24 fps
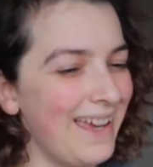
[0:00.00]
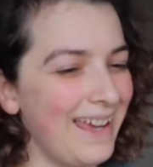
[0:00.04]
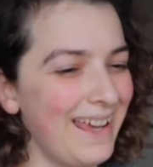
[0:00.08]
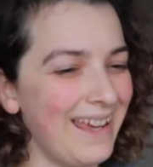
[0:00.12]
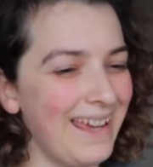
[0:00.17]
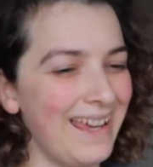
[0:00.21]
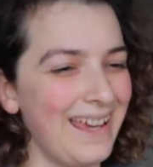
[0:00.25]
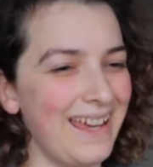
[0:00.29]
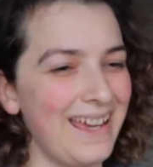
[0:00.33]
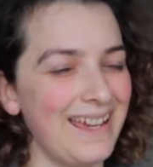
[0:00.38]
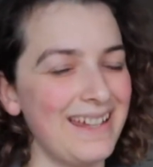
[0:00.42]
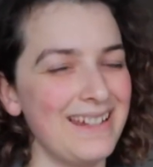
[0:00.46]

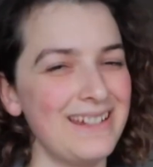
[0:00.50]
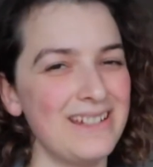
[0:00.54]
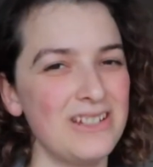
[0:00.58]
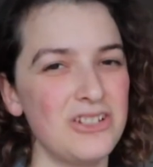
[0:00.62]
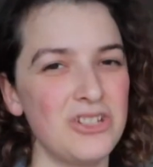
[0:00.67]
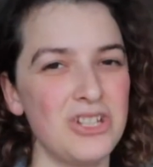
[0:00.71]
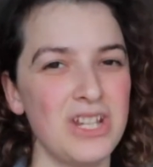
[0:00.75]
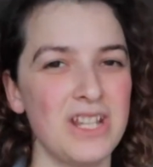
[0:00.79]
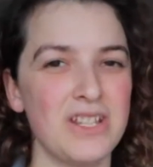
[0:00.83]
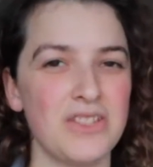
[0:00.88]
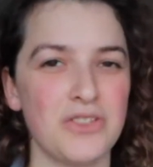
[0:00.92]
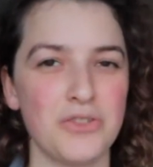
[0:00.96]
And
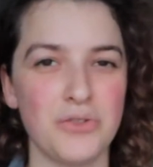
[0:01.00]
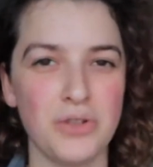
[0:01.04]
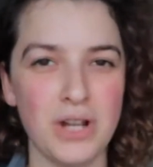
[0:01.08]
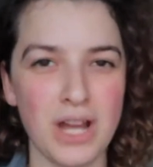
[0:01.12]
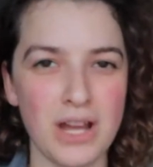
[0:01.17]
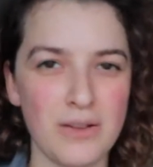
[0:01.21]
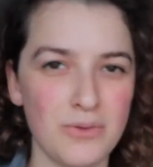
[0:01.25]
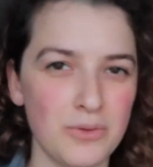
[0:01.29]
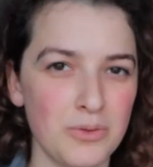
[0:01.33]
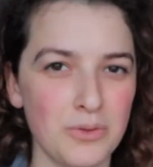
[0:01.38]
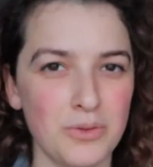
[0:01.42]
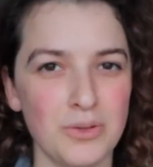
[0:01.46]
she has to
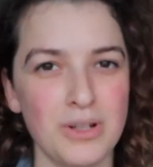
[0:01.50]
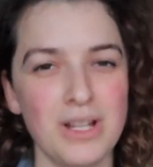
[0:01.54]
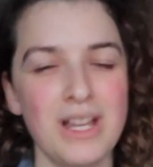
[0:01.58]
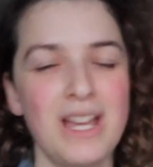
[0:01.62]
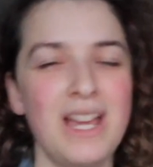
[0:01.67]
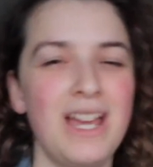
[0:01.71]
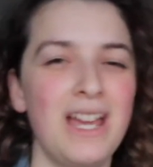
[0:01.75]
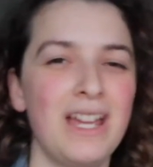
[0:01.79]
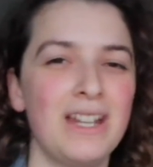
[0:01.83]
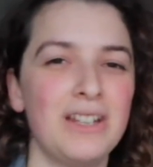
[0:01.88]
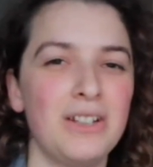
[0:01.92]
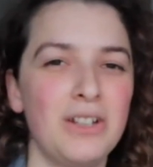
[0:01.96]
travel
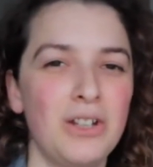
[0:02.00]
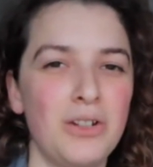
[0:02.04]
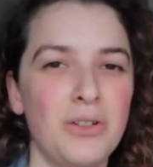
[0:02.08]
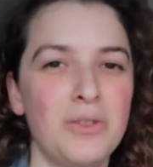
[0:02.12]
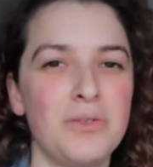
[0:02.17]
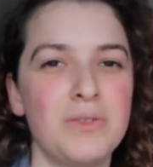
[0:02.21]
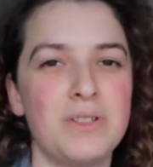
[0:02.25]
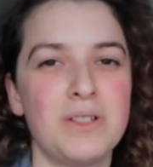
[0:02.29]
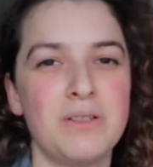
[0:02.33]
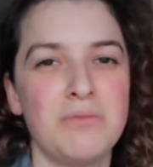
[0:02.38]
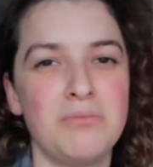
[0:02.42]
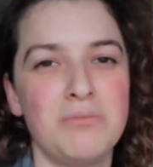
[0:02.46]
and
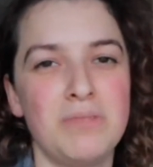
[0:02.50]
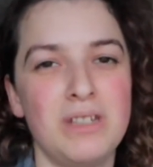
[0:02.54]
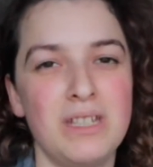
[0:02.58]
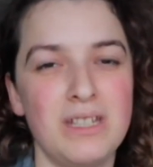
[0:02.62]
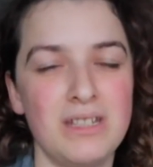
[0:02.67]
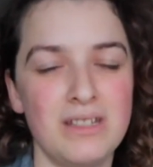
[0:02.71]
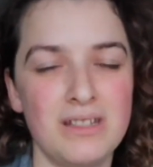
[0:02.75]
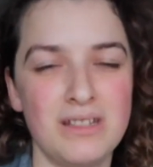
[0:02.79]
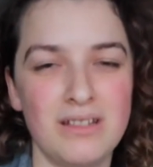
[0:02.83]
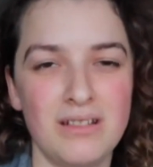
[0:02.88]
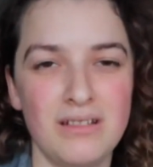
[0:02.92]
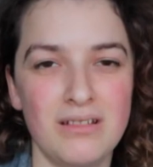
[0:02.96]
go to
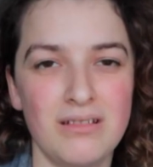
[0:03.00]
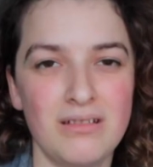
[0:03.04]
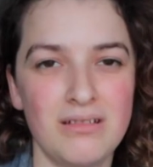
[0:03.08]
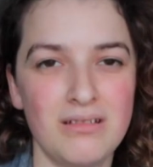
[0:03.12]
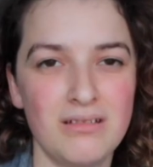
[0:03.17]
meet